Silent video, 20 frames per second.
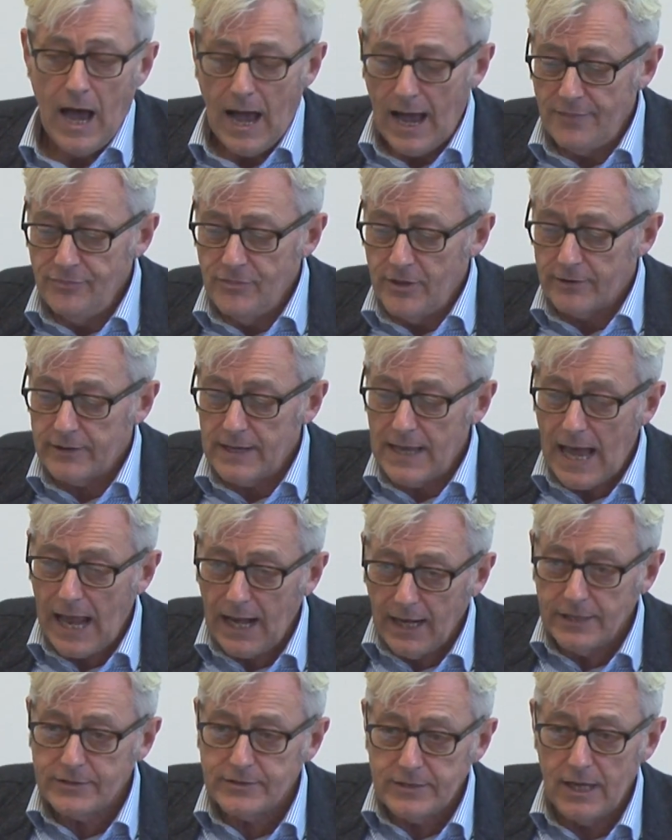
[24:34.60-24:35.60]
And the
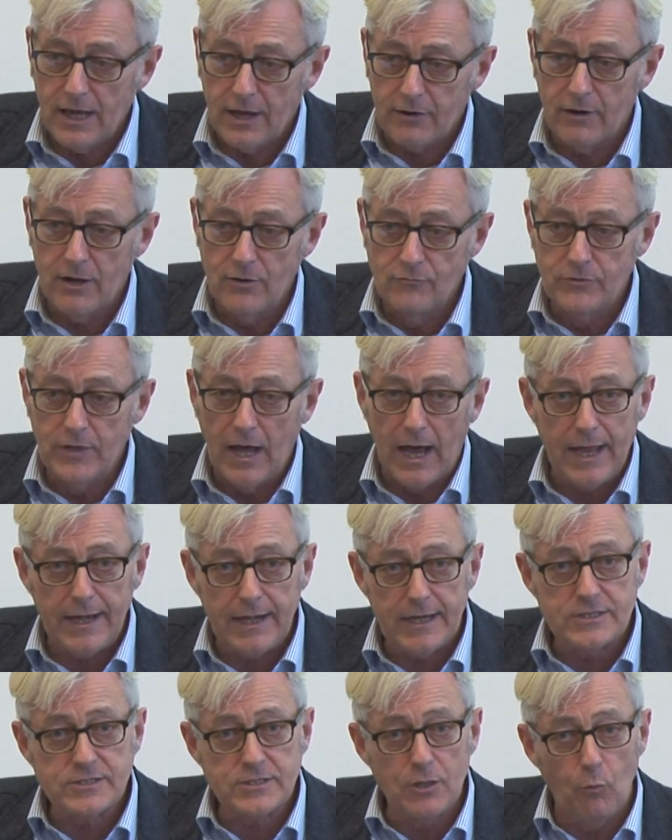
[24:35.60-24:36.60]
reality around
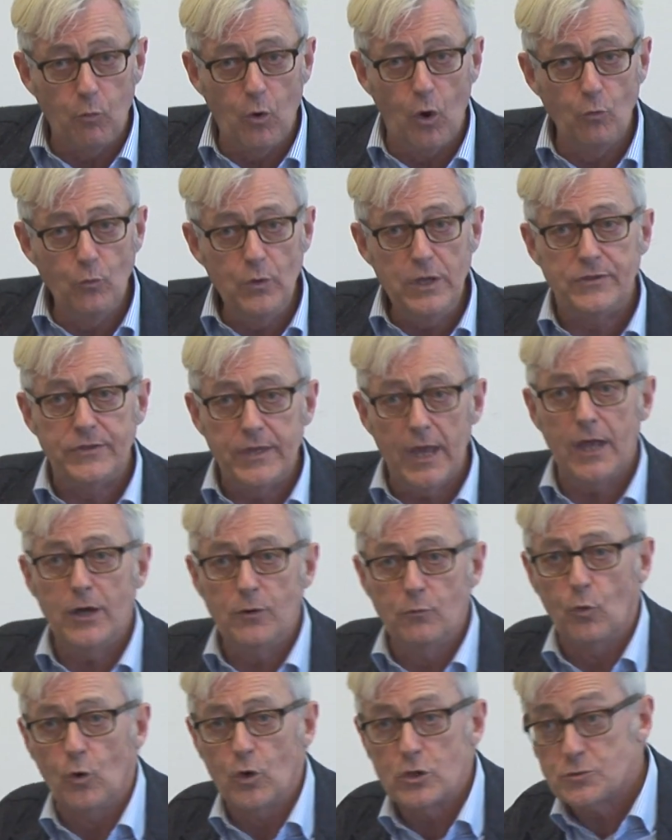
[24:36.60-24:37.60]
that is that what we
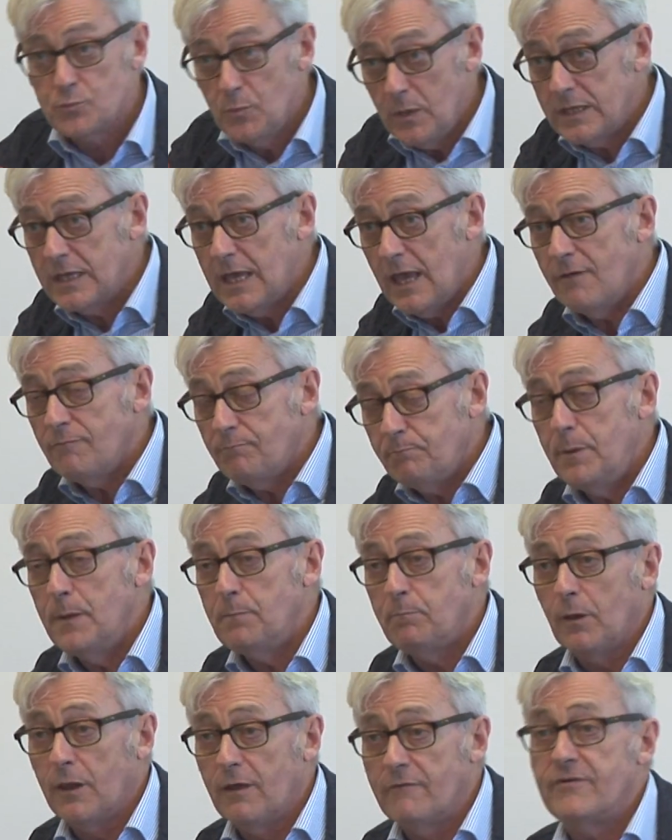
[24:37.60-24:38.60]
did was we gave
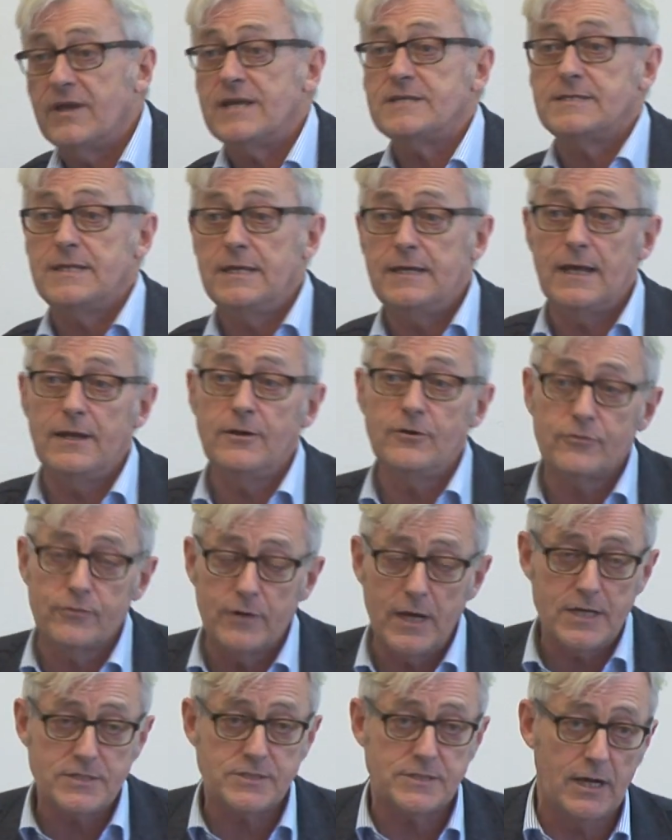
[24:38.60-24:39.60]
people a vested
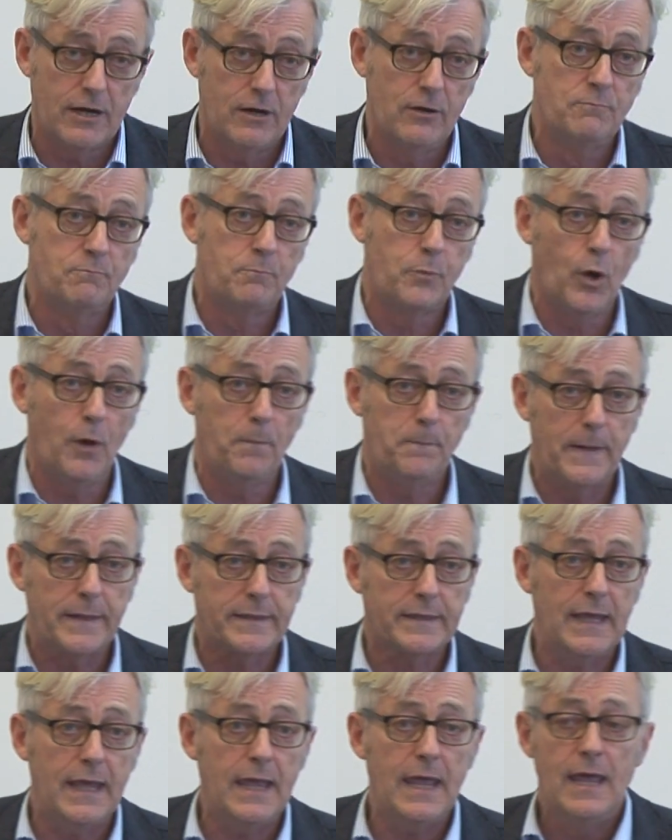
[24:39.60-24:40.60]
interest around
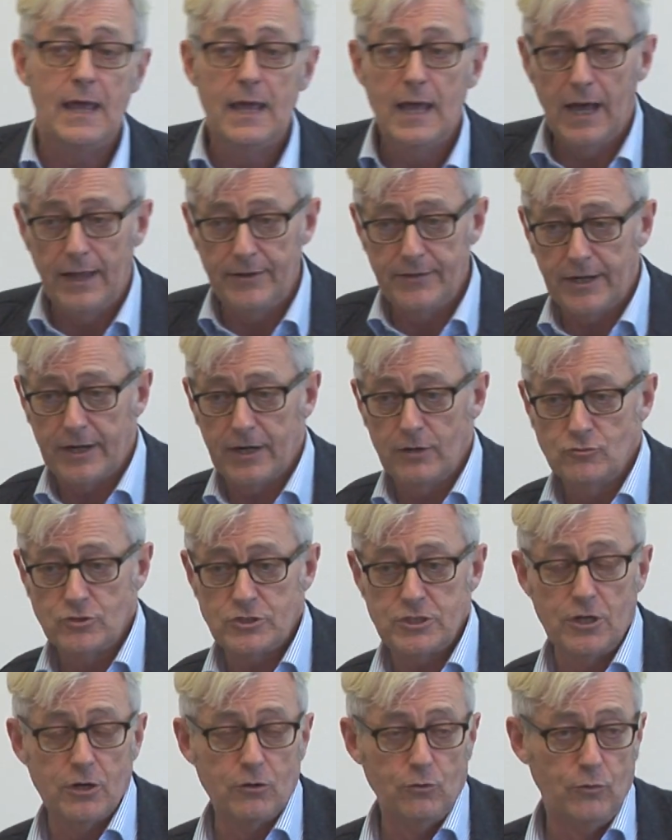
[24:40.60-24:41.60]
property and around
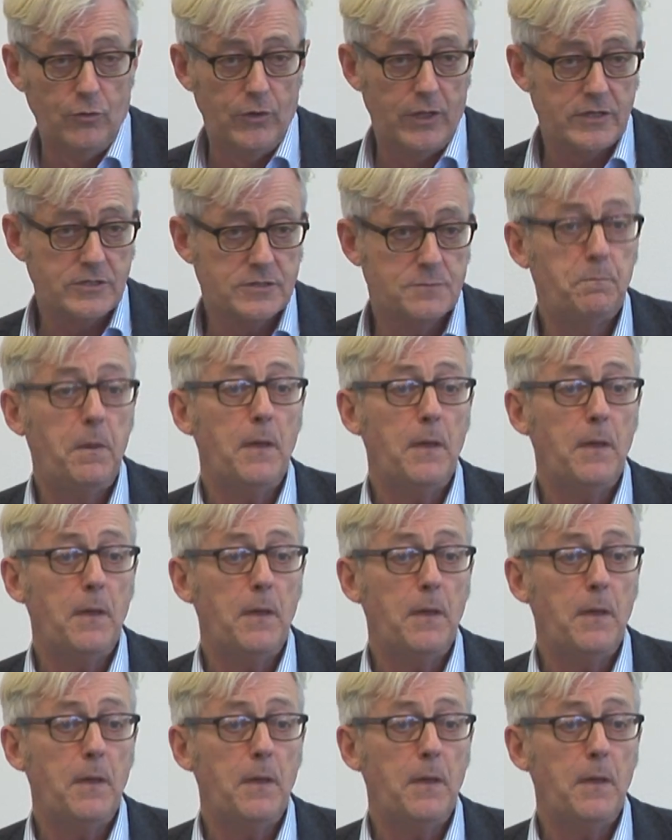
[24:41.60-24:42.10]
shareholdings.